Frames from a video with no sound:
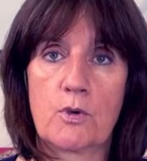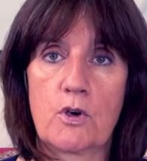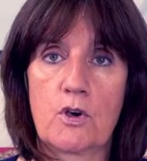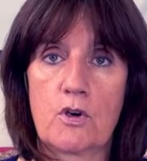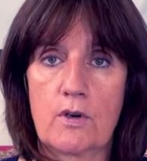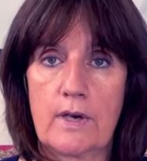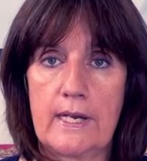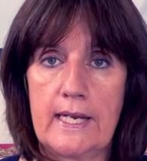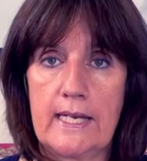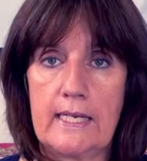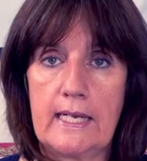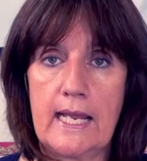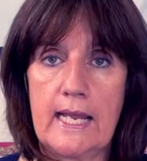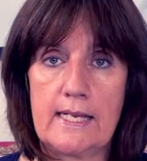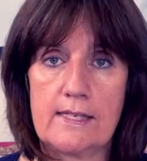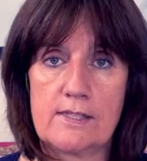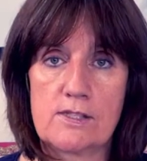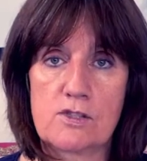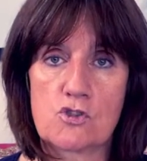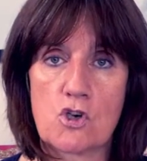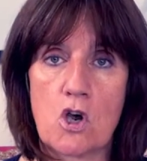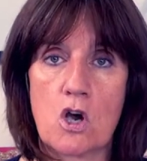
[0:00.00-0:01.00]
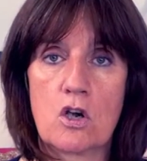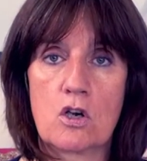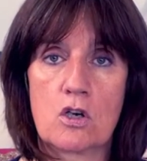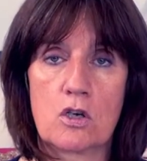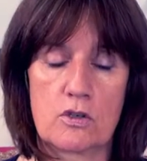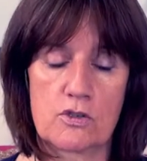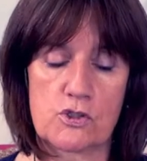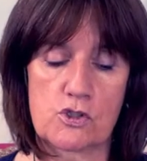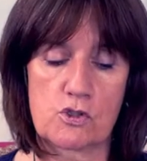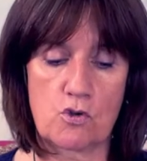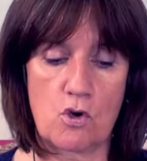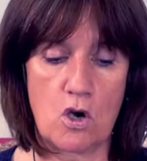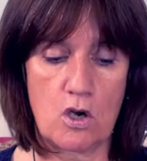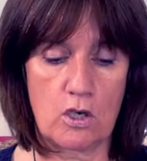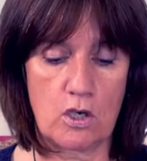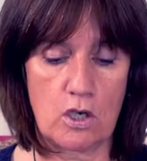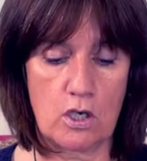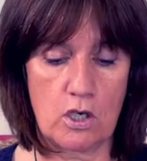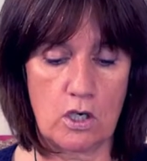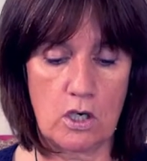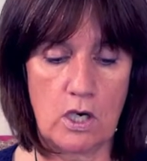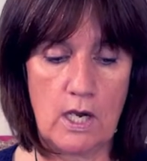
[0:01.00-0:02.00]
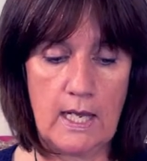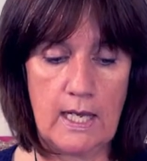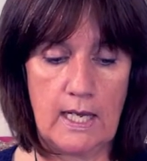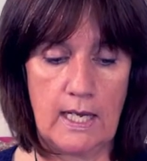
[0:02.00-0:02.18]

create a stronger